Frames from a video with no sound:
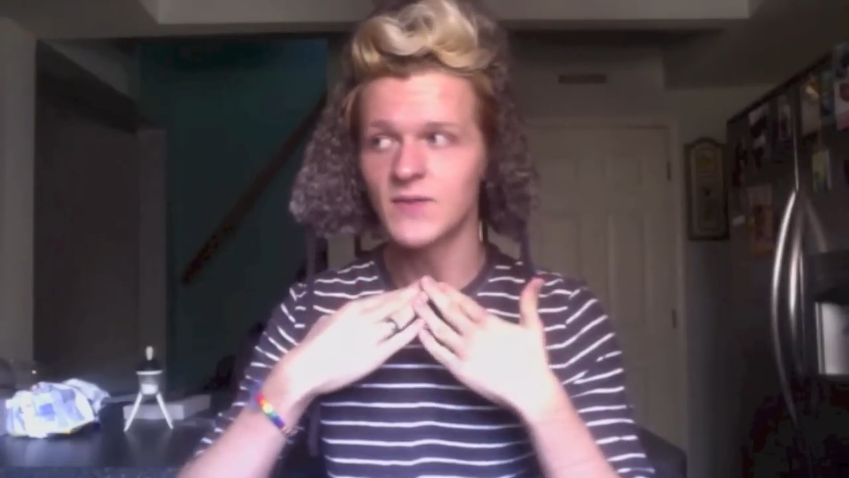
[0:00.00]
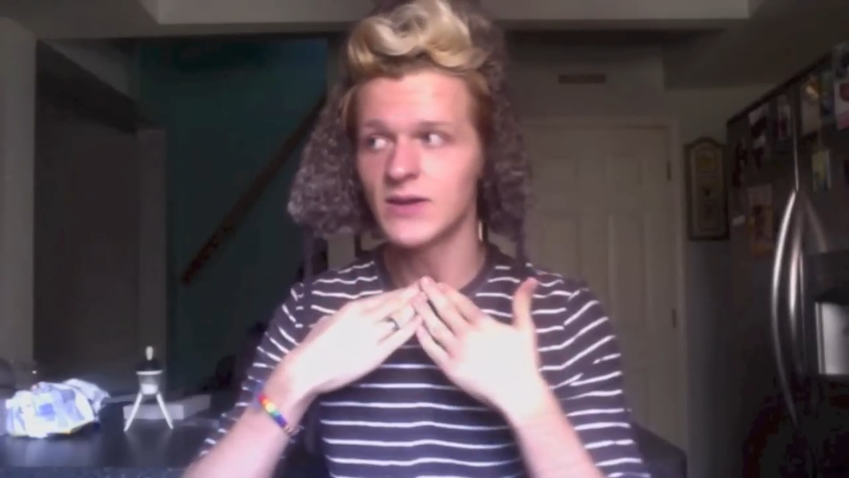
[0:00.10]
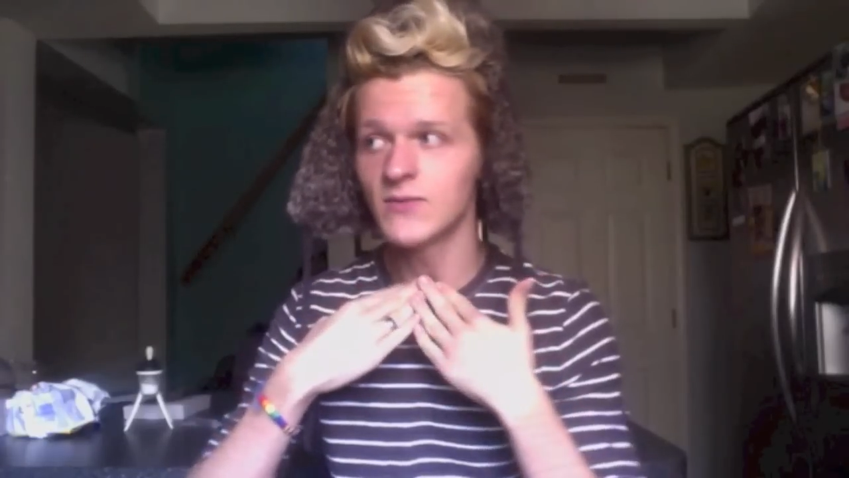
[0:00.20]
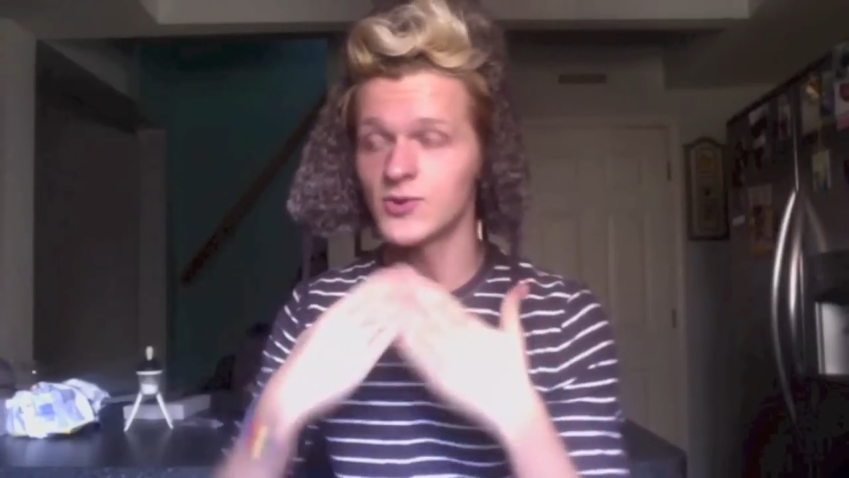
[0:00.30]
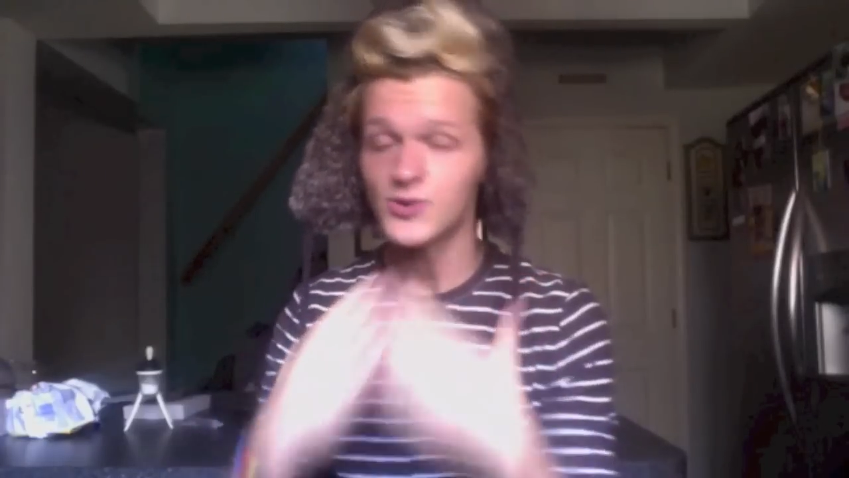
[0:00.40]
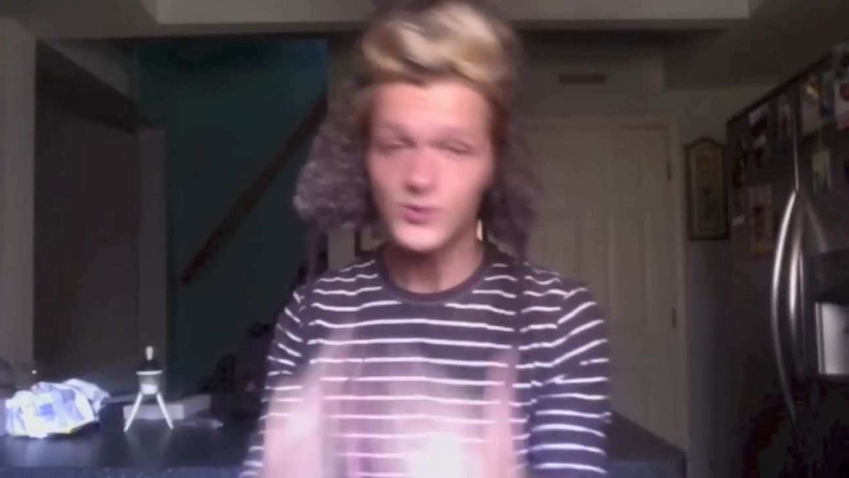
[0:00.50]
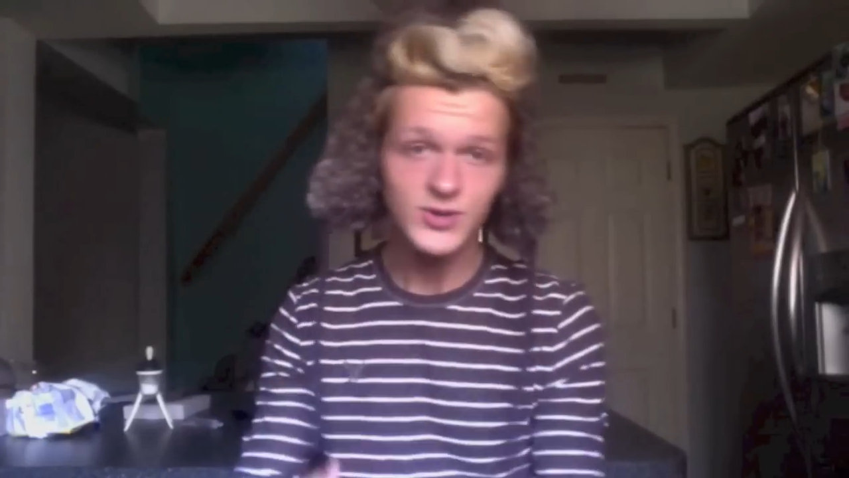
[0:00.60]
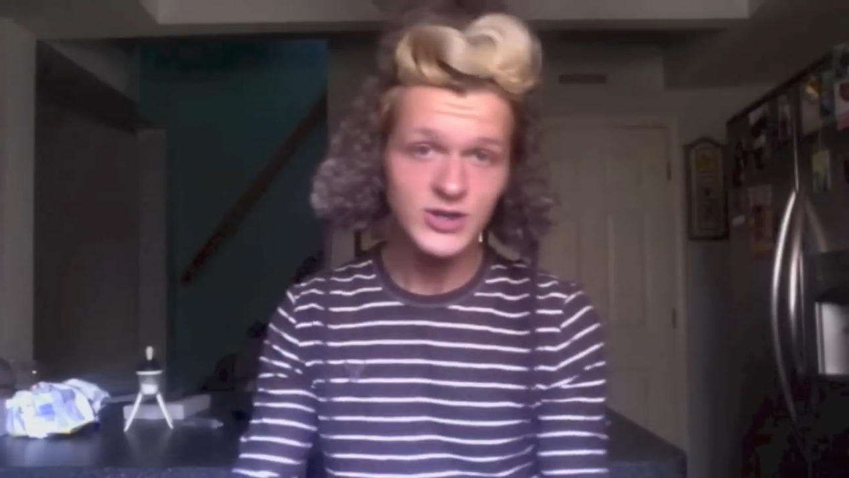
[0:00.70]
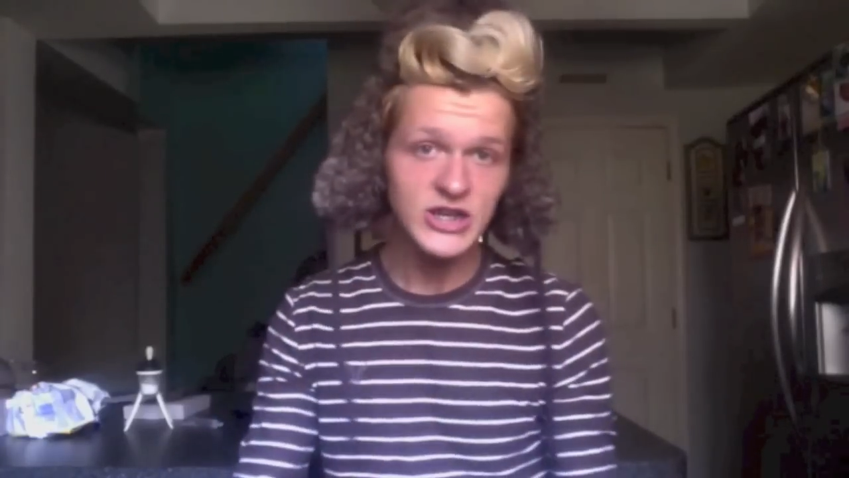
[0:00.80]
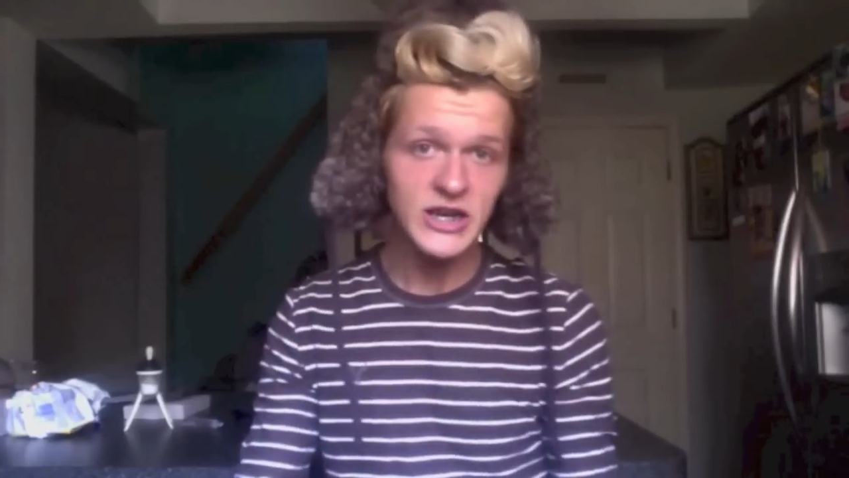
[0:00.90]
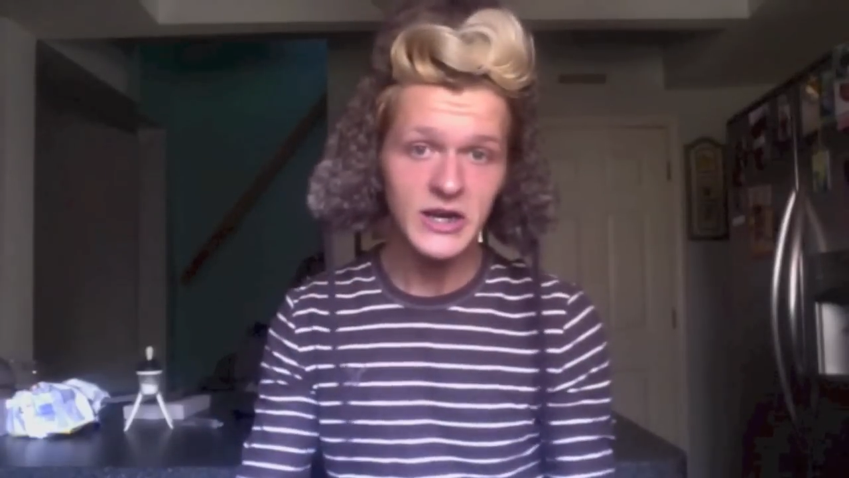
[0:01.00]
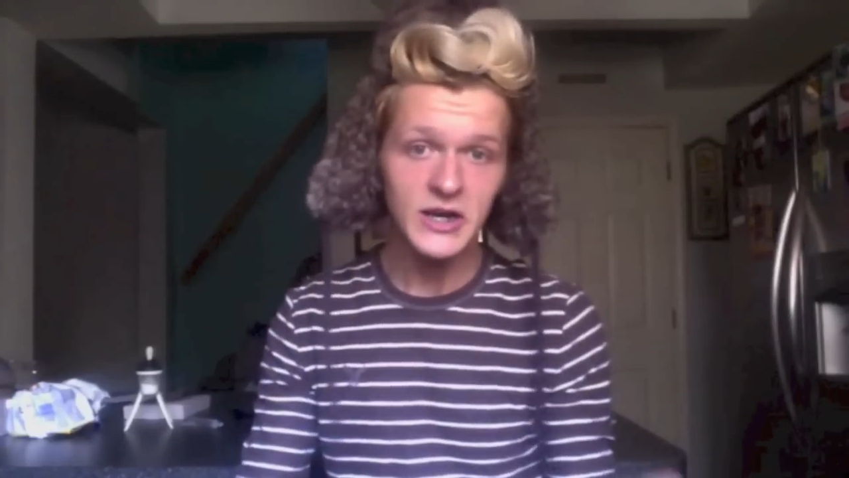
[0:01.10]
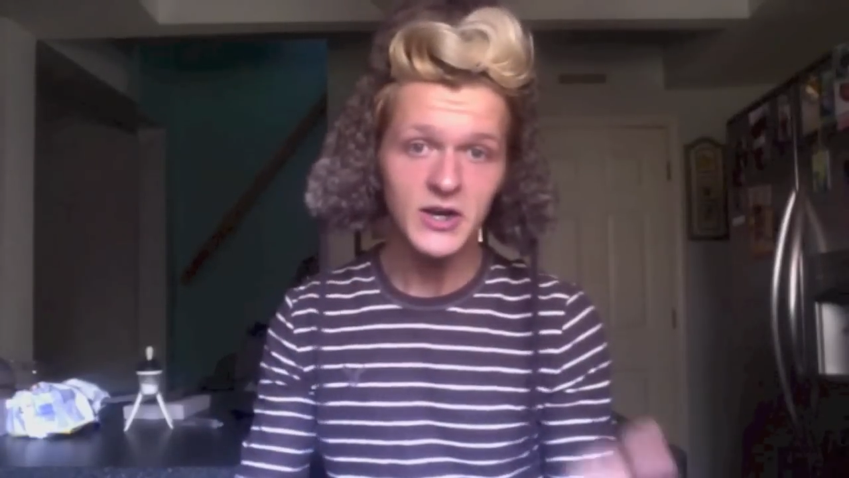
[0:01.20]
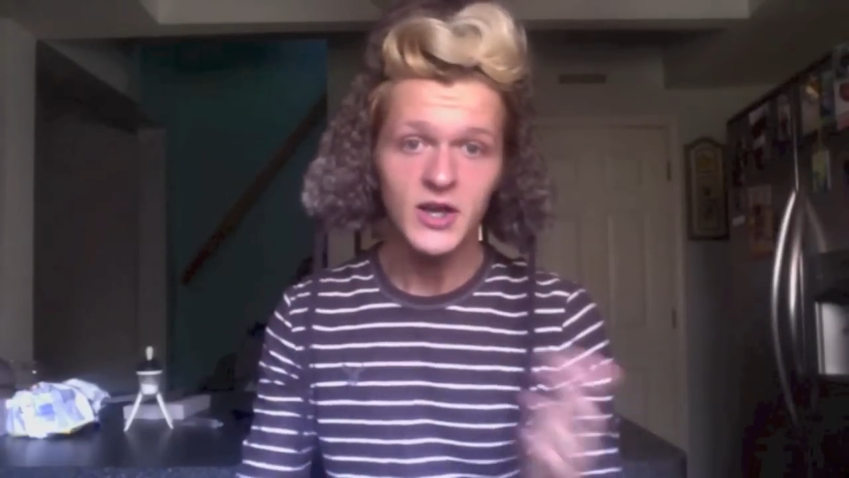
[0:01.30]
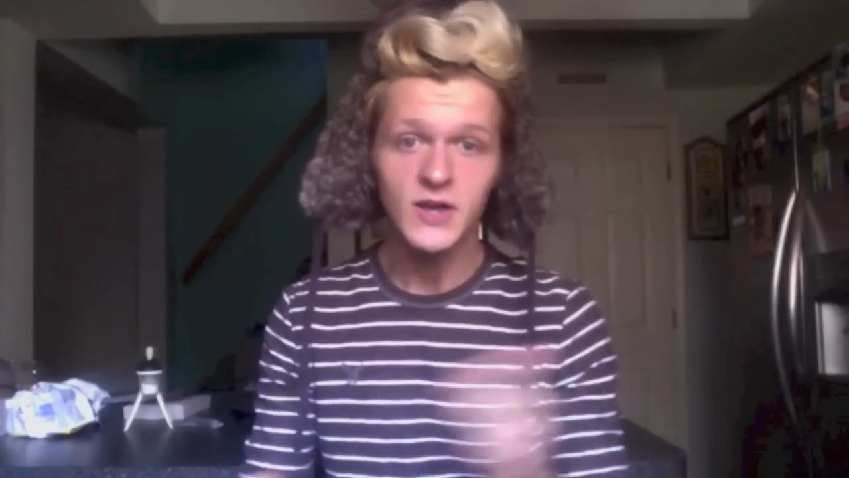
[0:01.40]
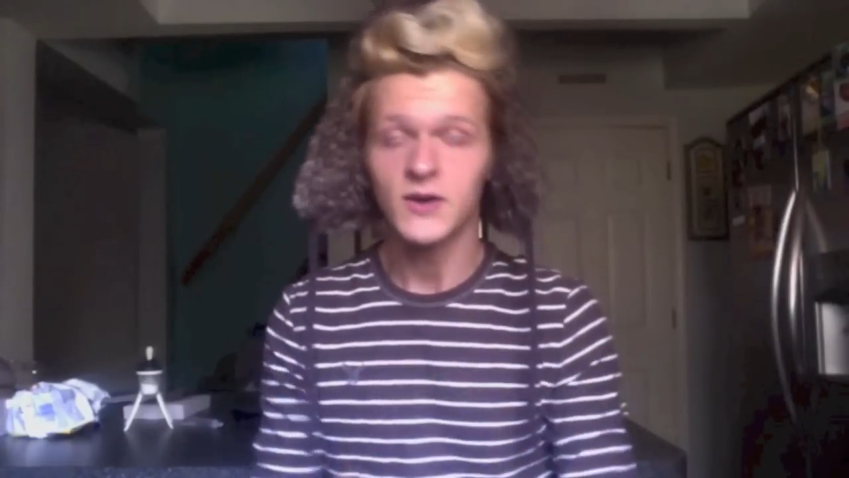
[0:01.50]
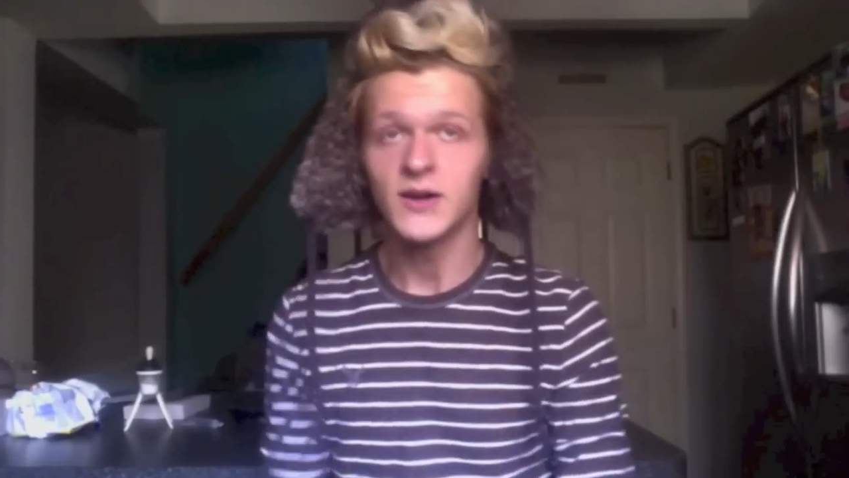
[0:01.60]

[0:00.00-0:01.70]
any of your stories to share